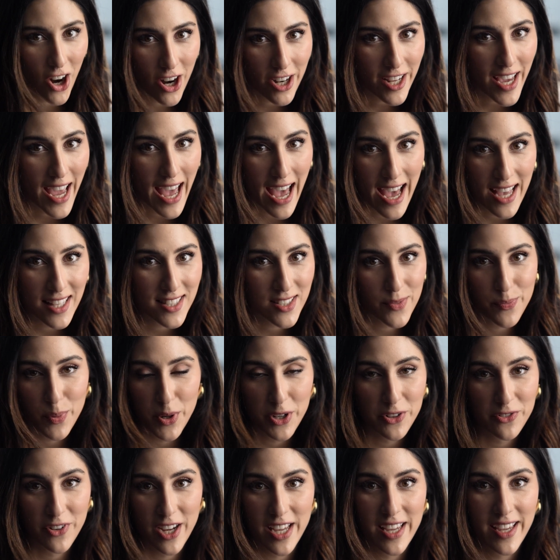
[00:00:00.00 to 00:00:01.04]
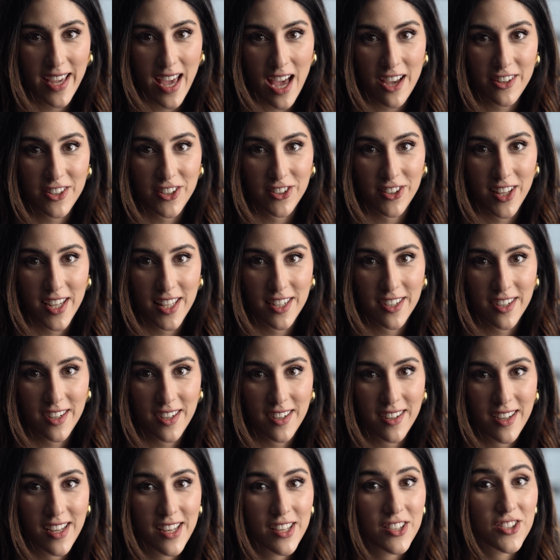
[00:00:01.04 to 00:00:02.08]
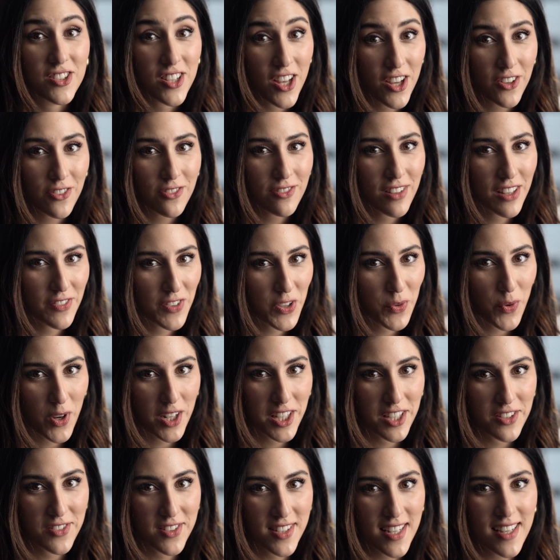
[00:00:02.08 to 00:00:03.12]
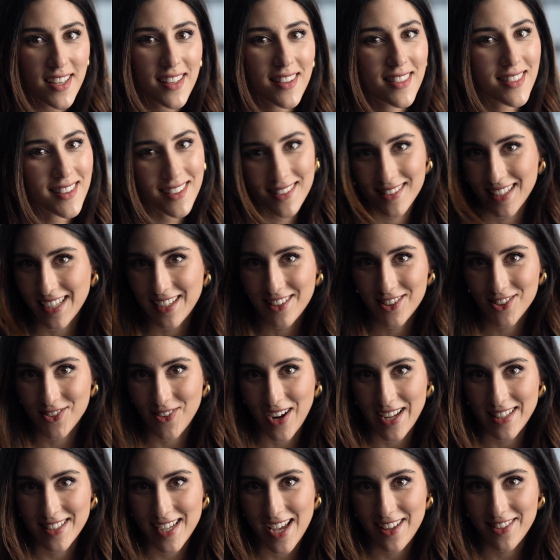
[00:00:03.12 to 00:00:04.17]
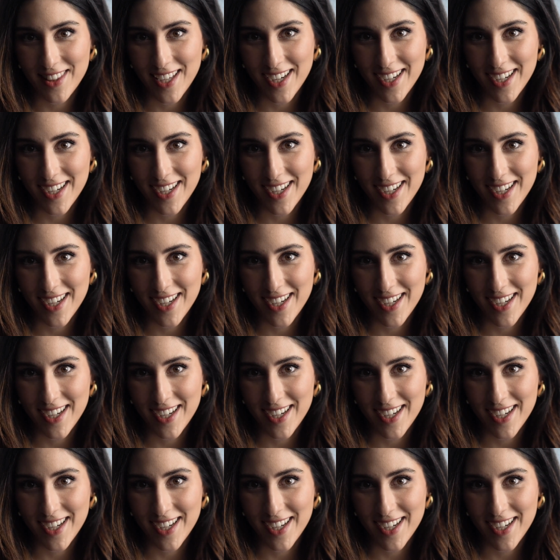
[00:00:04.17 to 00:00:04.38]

Carta has a burn rate calculator. So if you want to use it, the link's right down